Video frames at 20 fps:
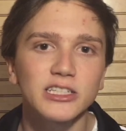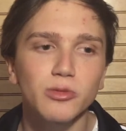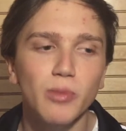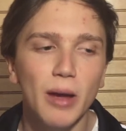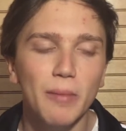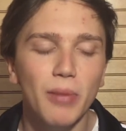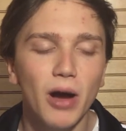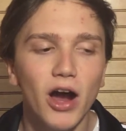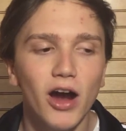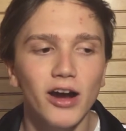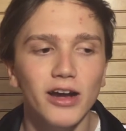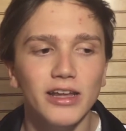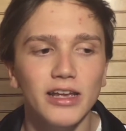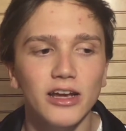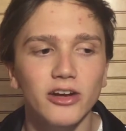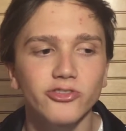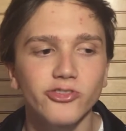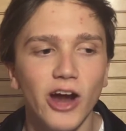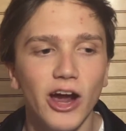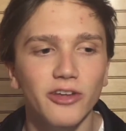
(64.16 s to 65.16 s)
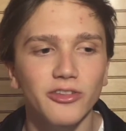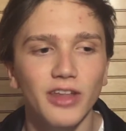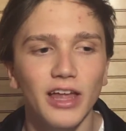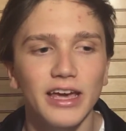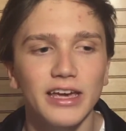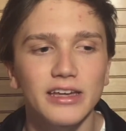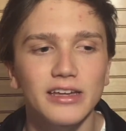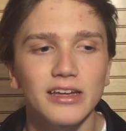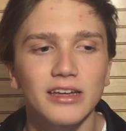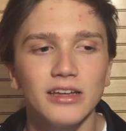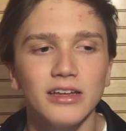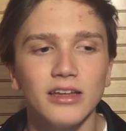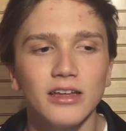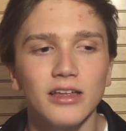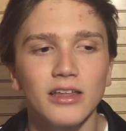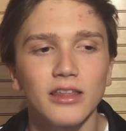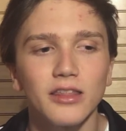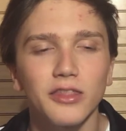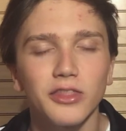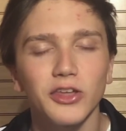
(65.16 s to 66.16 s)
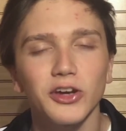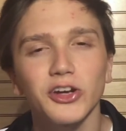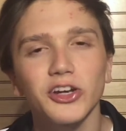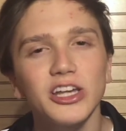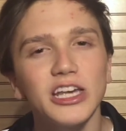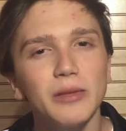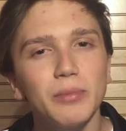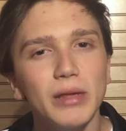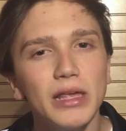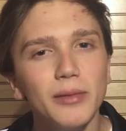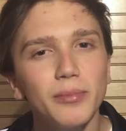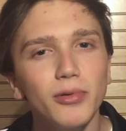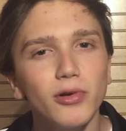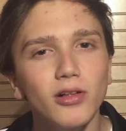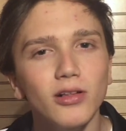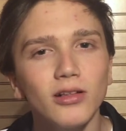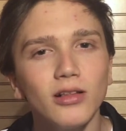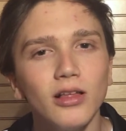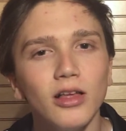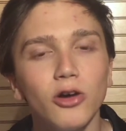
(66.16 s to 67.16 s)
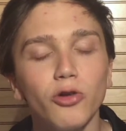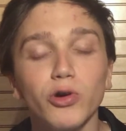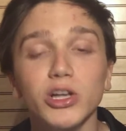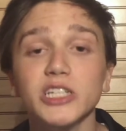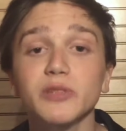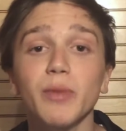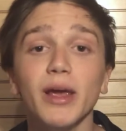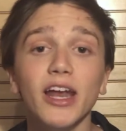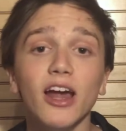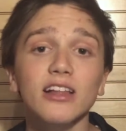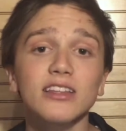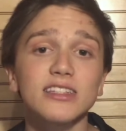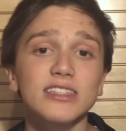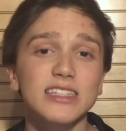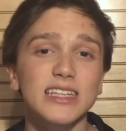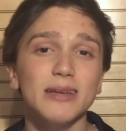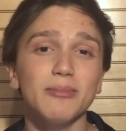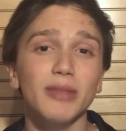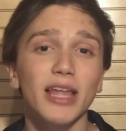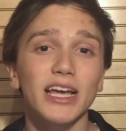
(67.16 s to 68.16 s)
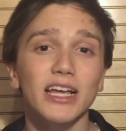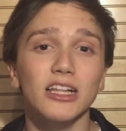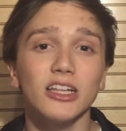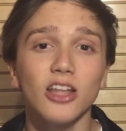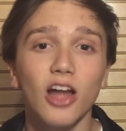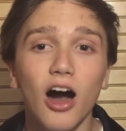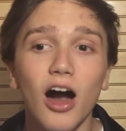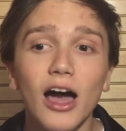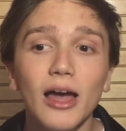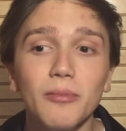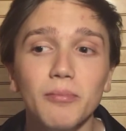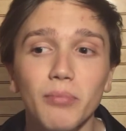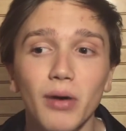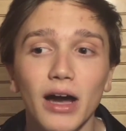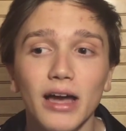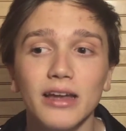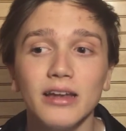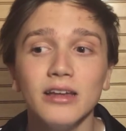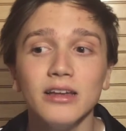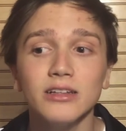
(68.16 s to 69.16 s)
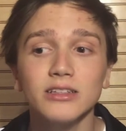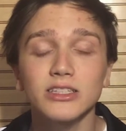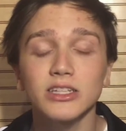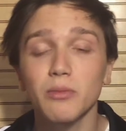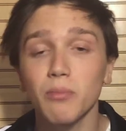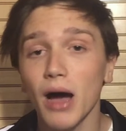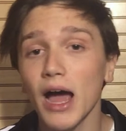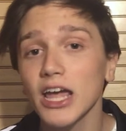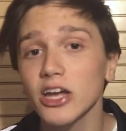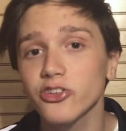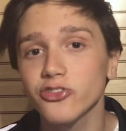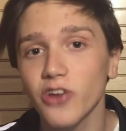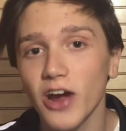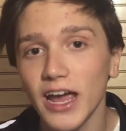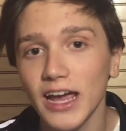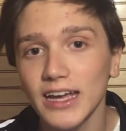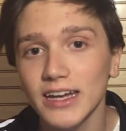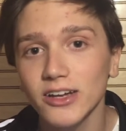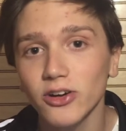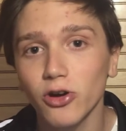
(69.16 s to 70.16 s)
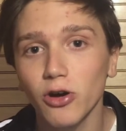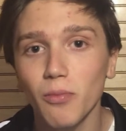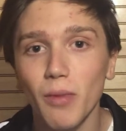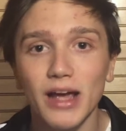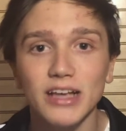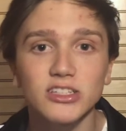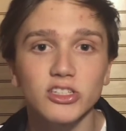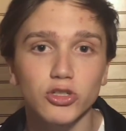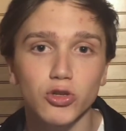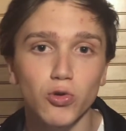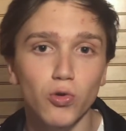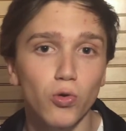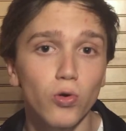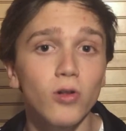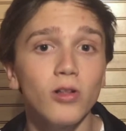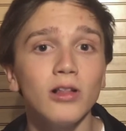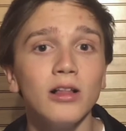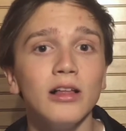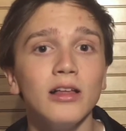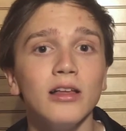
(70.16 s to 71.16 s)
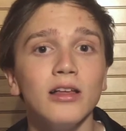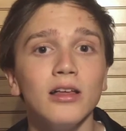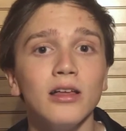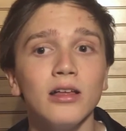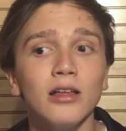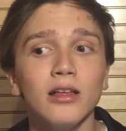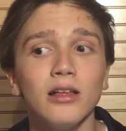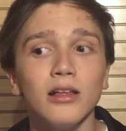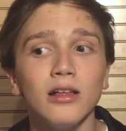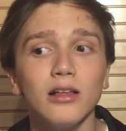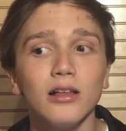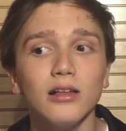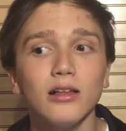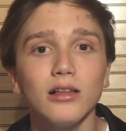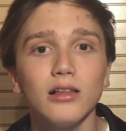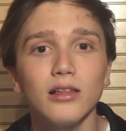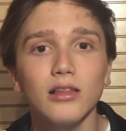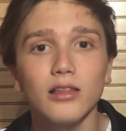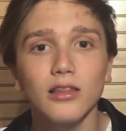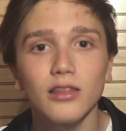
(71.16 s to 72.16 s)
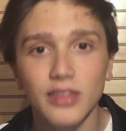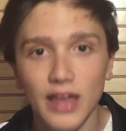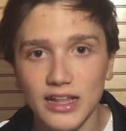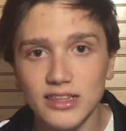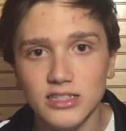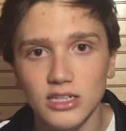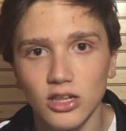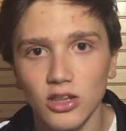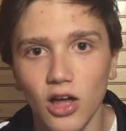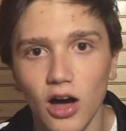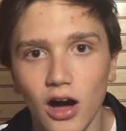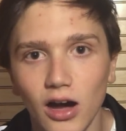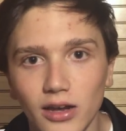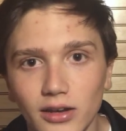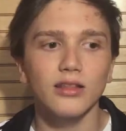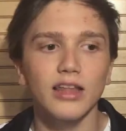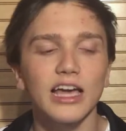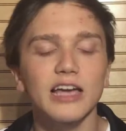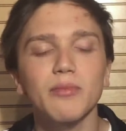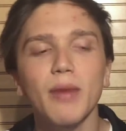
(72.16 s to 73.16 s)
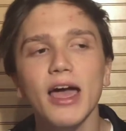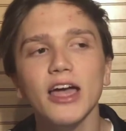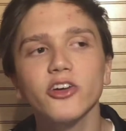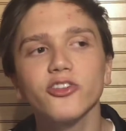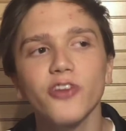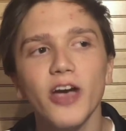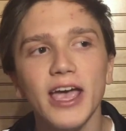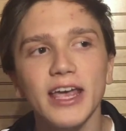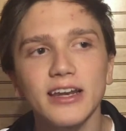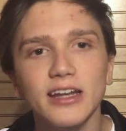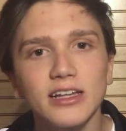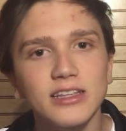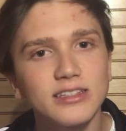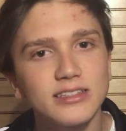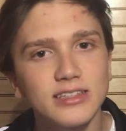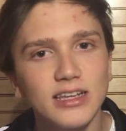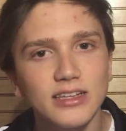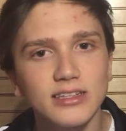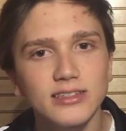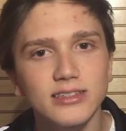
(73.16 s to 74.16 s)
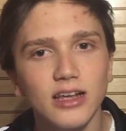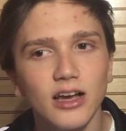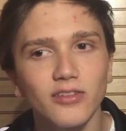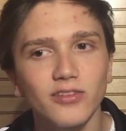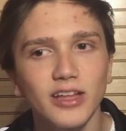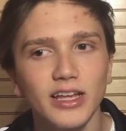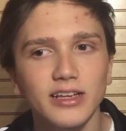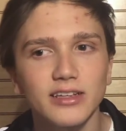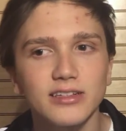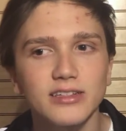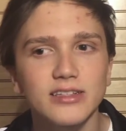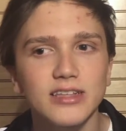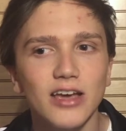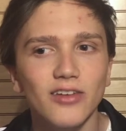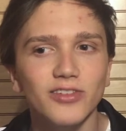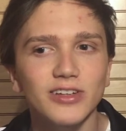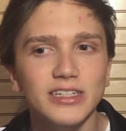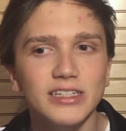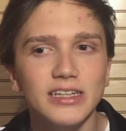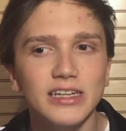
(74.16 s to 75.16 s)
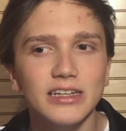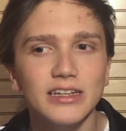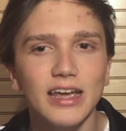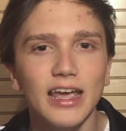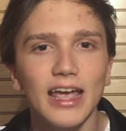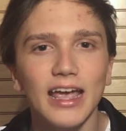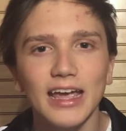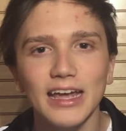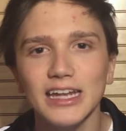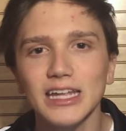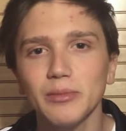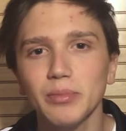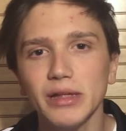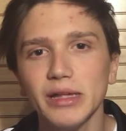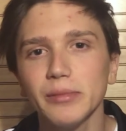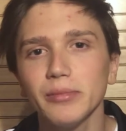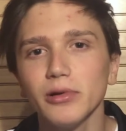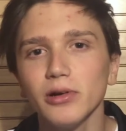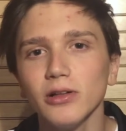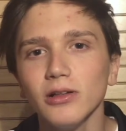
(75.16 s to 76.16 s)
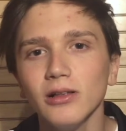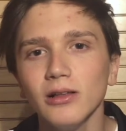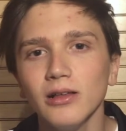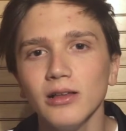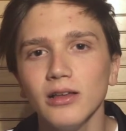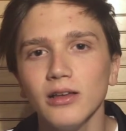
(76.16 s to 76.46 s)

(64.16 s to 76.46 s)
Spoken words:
to my party around like 30 people, which may not seem like a lot, but to my grade or my school, that's a lot. Like, my grade consists of like 70 to 80 people,